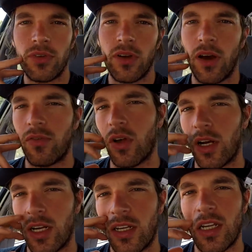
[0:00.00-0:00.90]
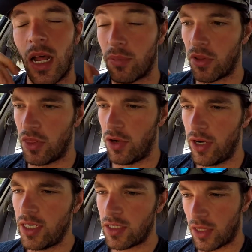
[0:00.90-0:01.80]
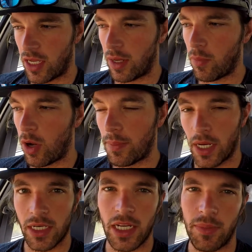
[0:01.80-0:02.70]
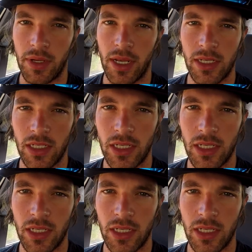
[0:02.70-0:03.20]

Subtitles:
I've got a couple of theories. I think it might be a TPS,